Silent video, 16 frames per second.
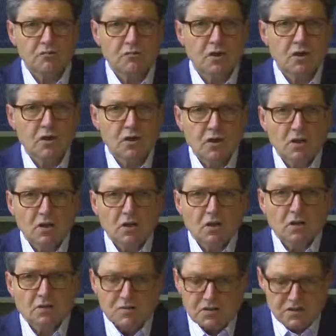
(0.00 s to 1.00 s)
We are
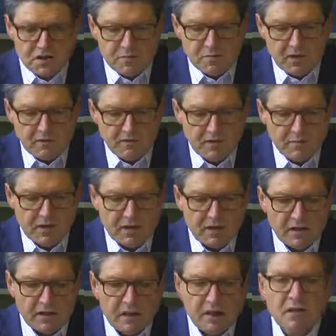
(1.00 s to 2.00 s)
people who
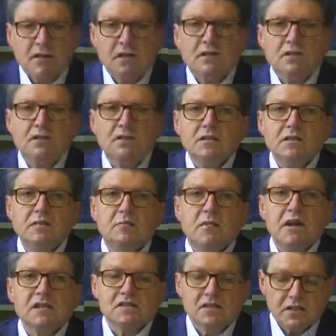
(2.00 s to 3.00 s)
see. Well, the
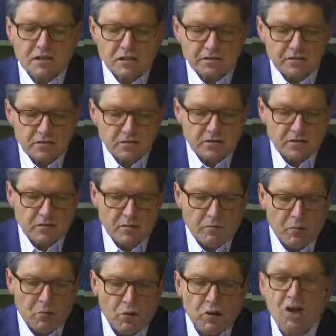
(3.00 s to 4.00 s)
Greeks were as well,
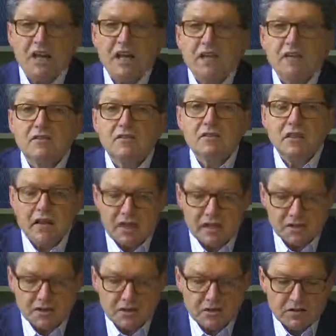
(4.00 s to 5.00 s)
actually.
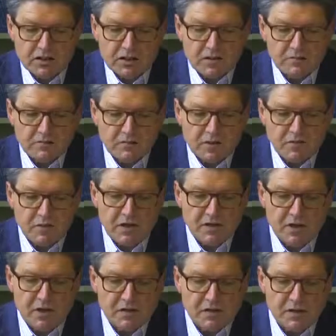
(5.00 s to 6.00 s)
You can see
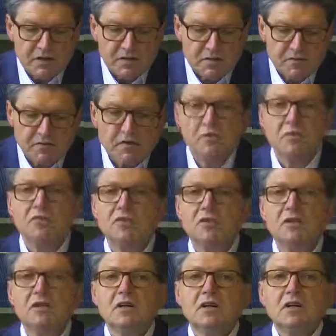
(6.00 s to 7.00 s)
that if you look
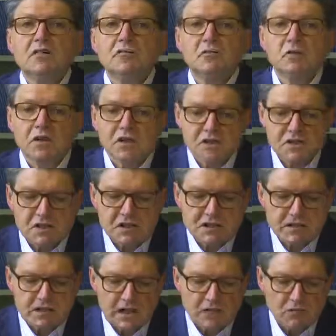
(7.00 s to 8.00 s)
at
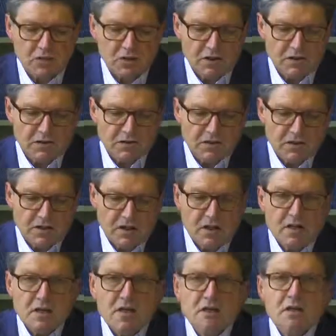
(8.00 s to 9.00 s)
sculptures
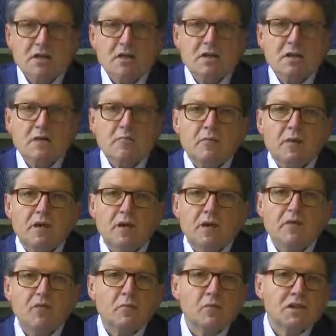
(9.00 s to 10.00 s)
by
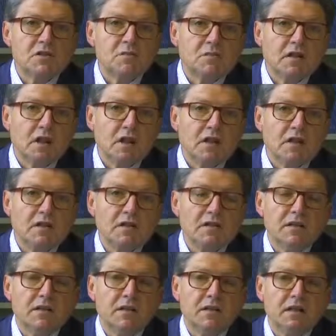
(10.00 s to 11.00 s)
Polykleitos, a
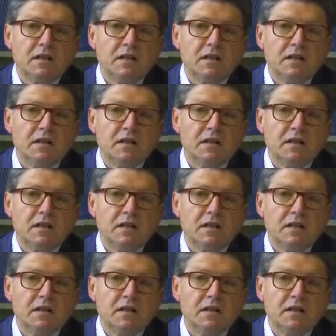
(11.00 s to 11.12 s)
sculptor